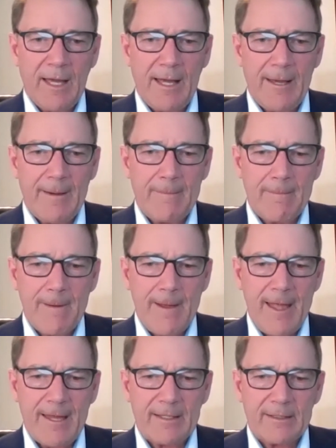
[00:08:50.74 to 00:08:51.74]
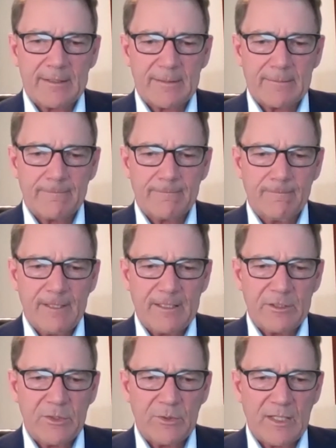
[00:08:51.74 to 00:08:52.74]
And
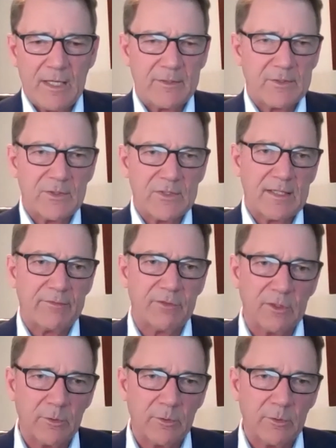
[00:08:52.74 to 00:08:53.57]
in 2007,